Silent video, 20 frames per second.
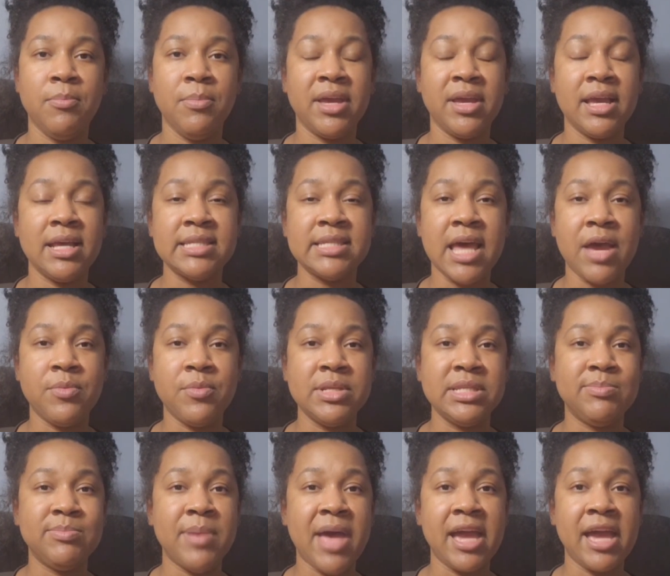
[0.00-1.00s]
because I
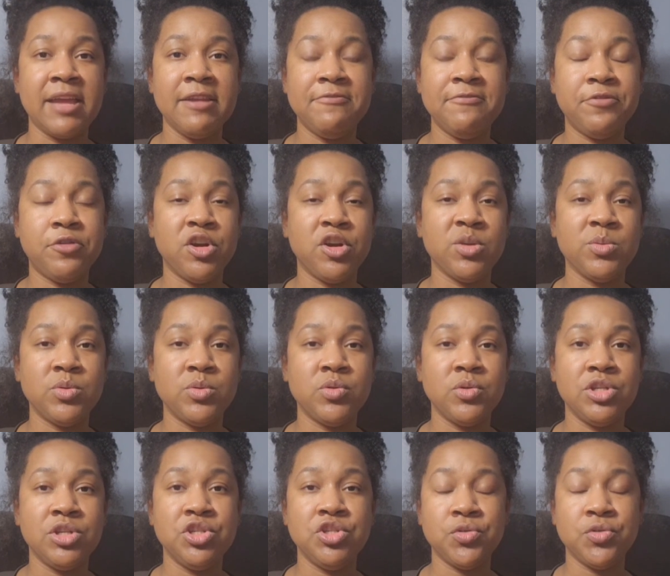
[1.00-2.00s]
was back and forth
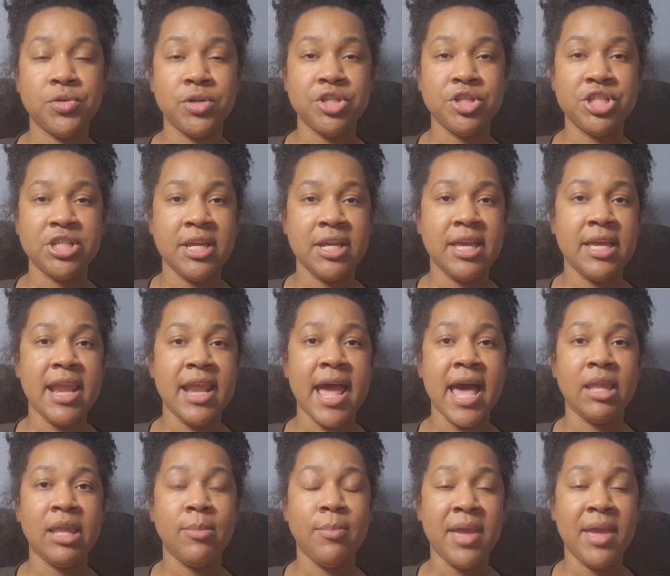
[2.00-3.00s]
between Georgia and
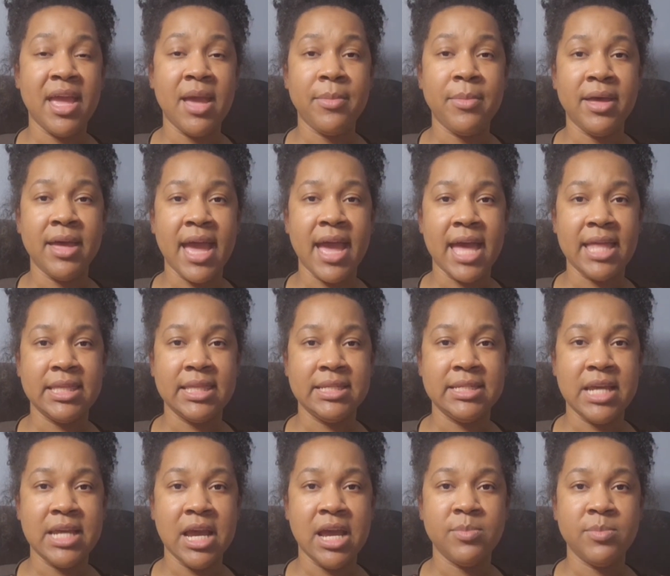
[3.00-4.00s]
Alabama at the
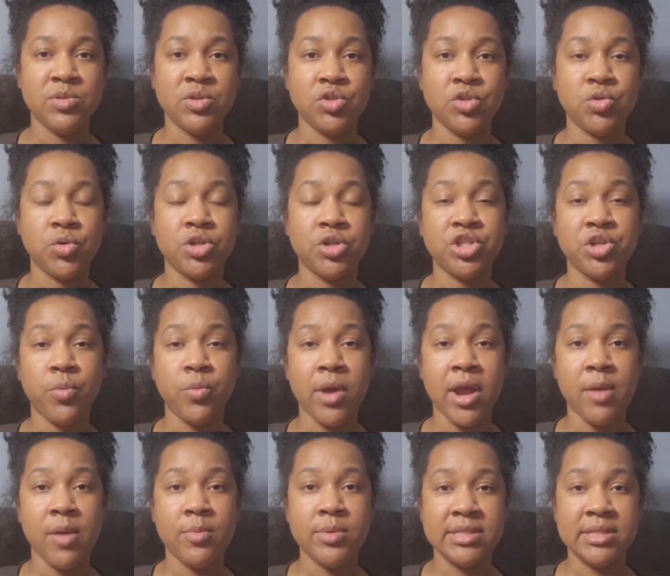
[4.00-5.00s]
time. So Georgia, where
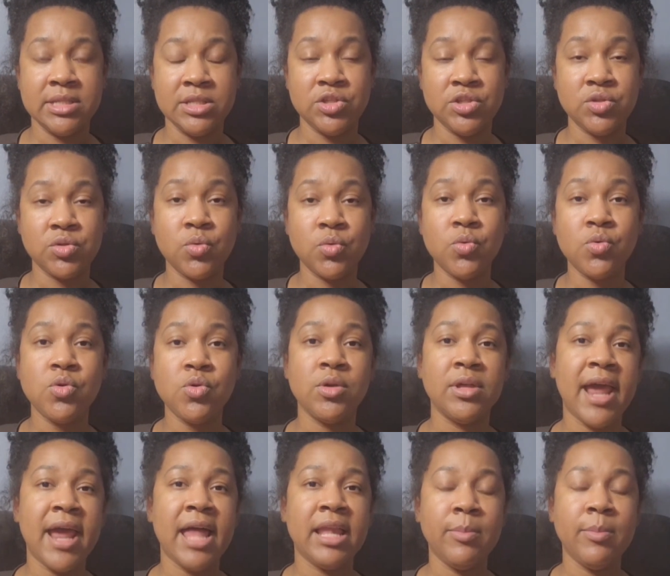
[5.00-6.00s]
I was in school,
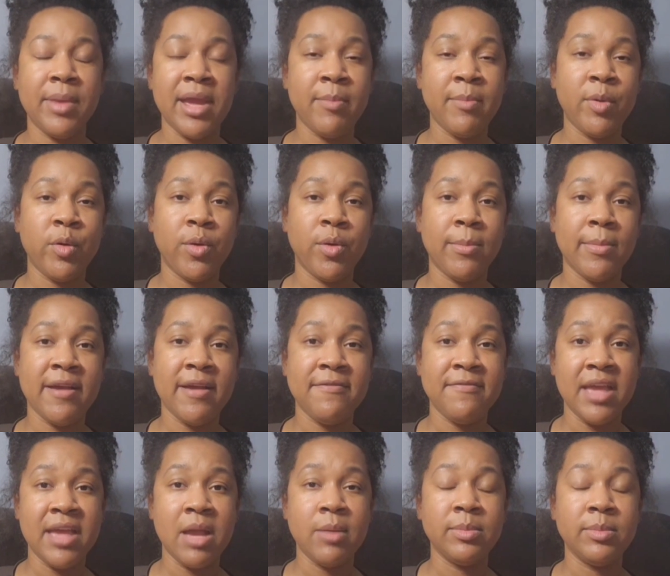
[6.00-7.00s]
and Alabama, where my
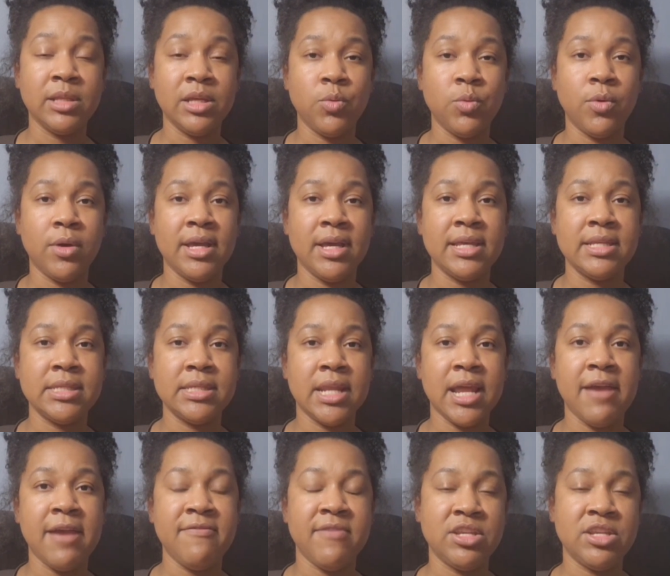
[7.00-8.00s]
family was, and
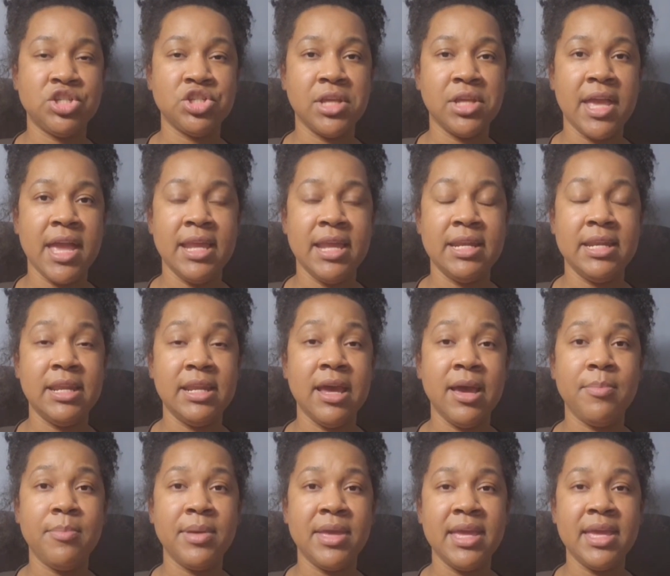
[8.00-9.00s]
I eventually ended
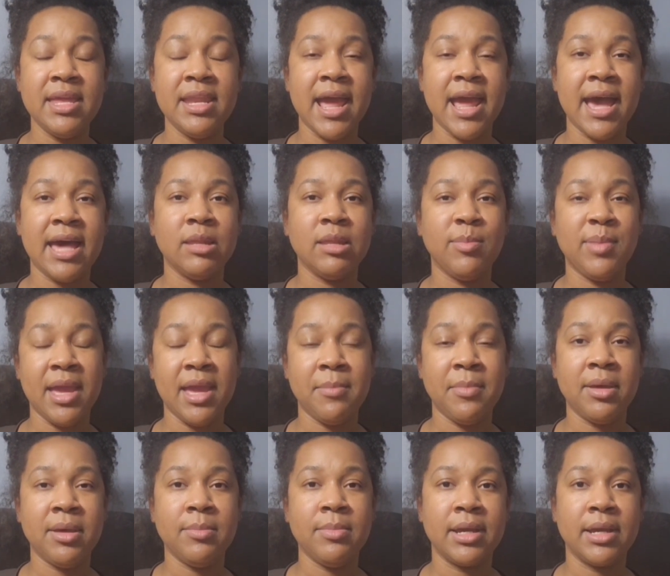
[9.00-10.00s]
up in
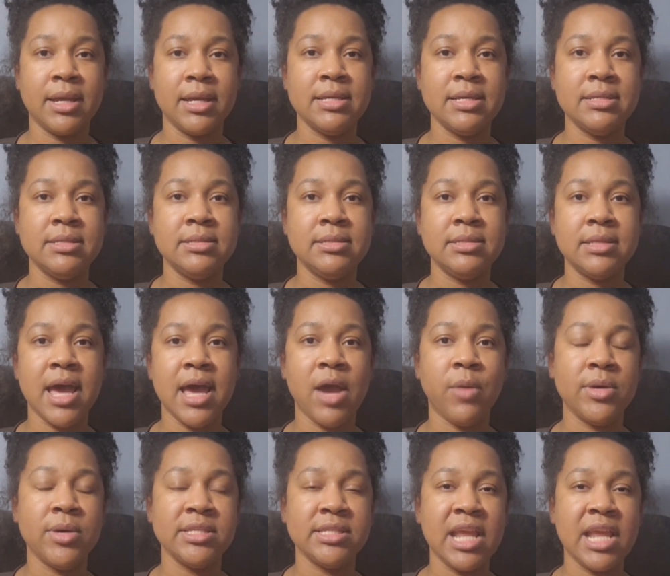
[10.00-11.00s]
Alabama because I
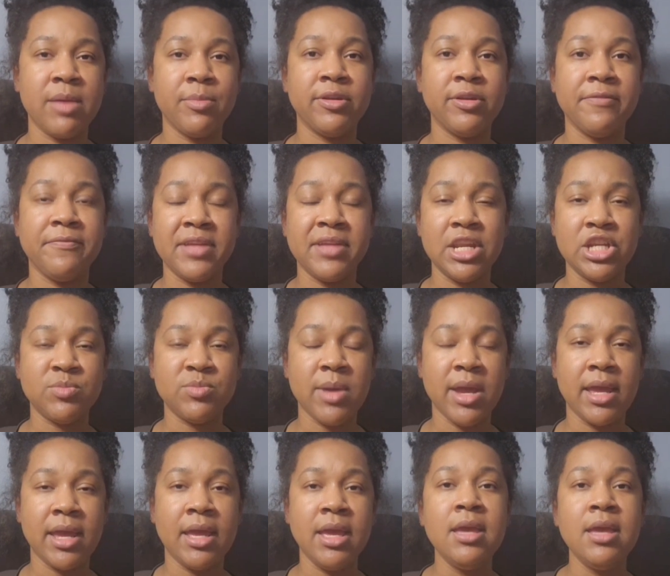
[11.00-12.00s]
wasn't able to finish
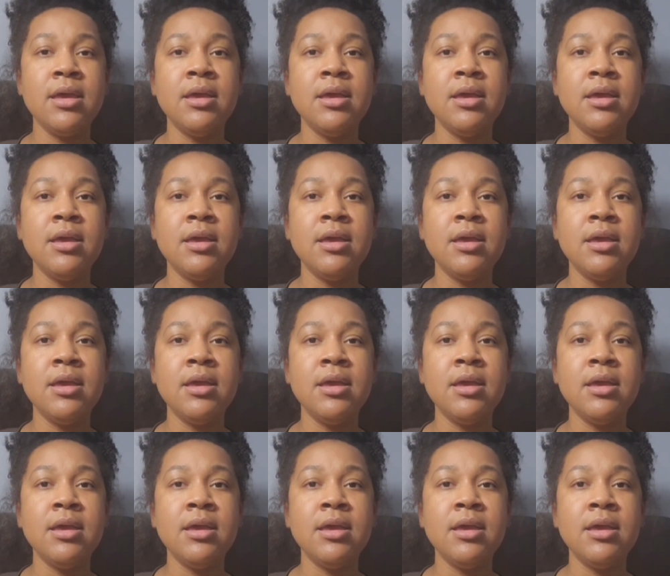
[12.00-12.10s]
my